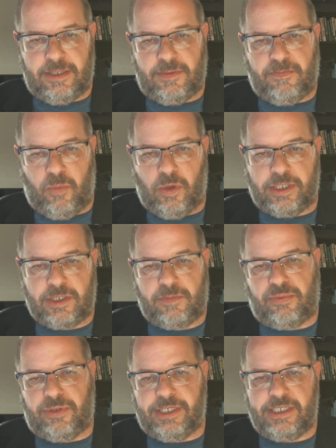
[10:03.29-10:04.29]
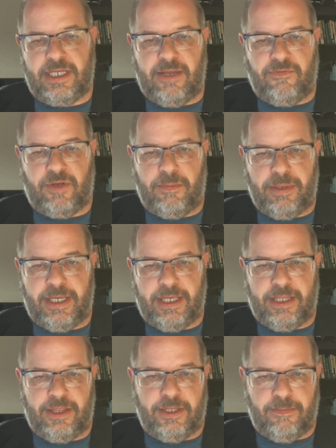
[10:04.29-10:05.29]
what's perceived to
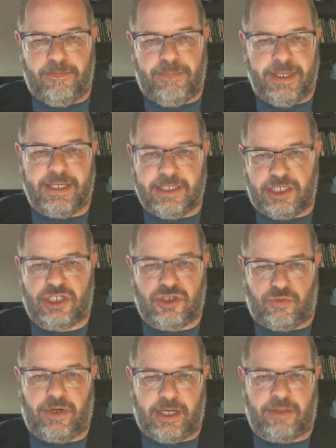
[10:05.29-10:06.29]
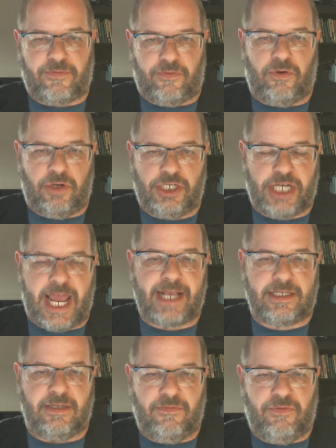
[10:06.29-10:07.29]
be the biggest strength for
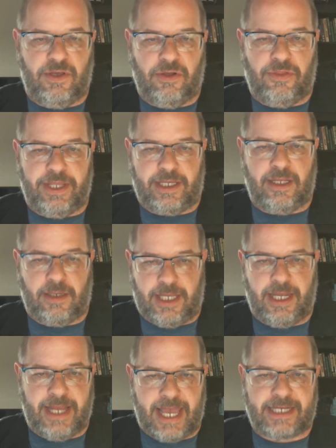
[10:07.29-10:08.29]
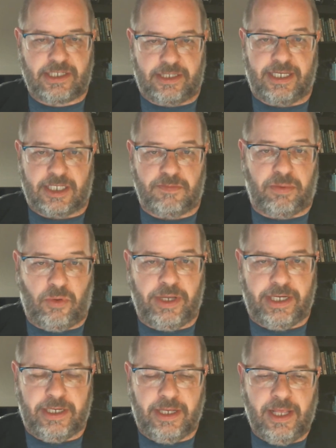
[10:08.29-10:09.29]
Jacksonville that can get actually
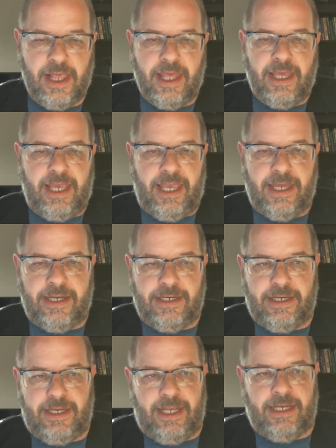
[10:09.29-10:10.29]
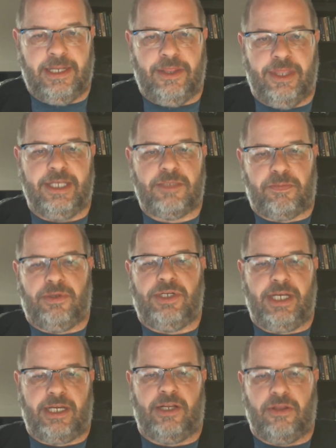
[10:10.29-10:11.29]
exploited. And in this
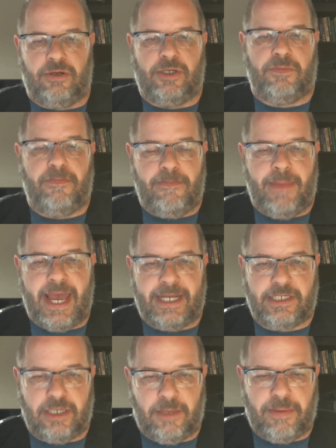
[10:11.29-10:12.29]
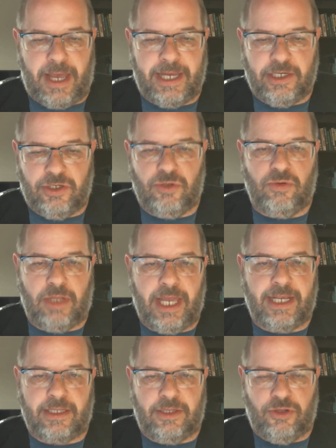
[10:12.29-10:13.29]
particular matchup, I do
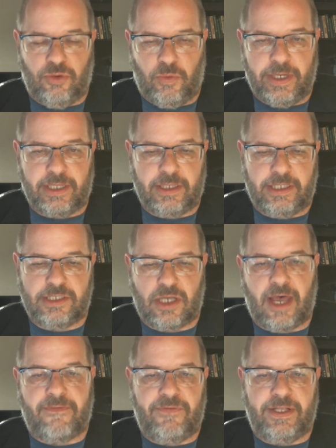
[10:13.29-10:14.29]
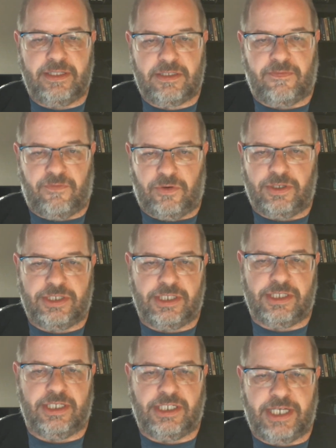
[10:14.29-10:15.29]
like New England's offense
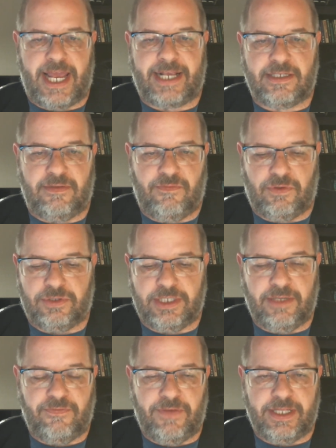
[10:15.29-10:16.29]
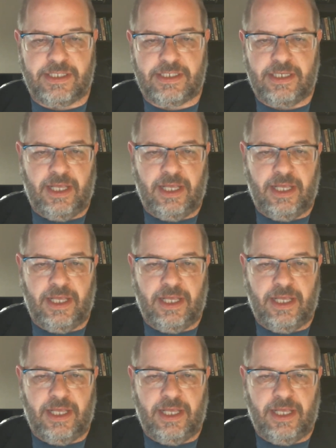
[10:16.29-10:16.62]
versus the Jacksonville defense,